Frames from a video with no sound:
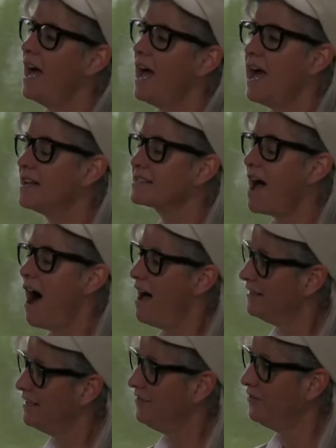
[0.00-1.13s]
As
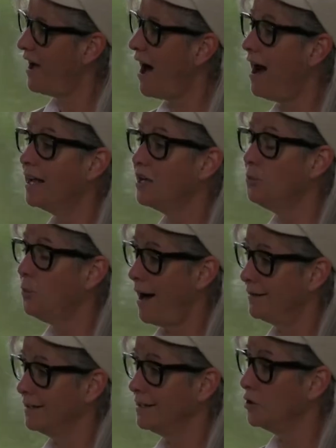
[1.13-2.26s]
Olive, I
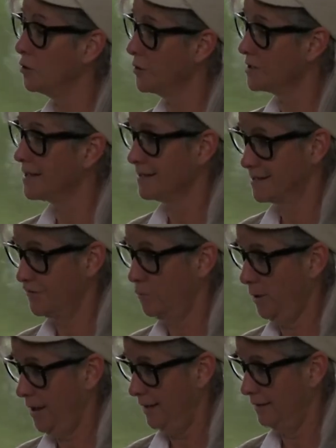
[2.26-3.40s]
embody your sense of
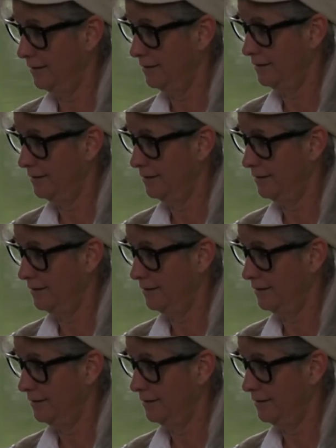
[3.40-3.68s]
play.